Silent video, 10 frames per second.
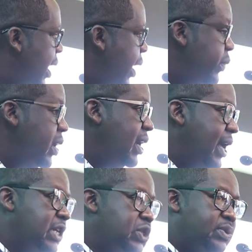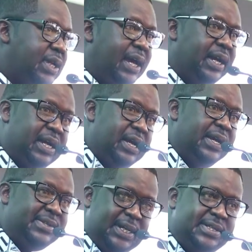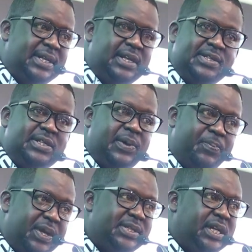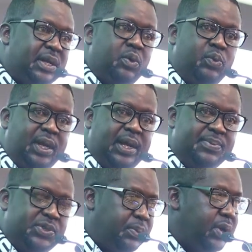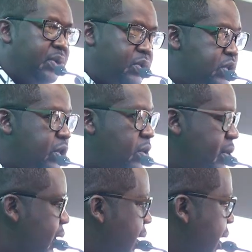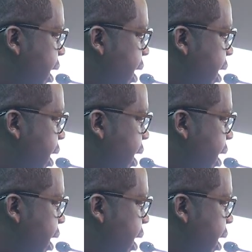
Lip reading: I really like to thank His Excellency the President William Samoei Ruto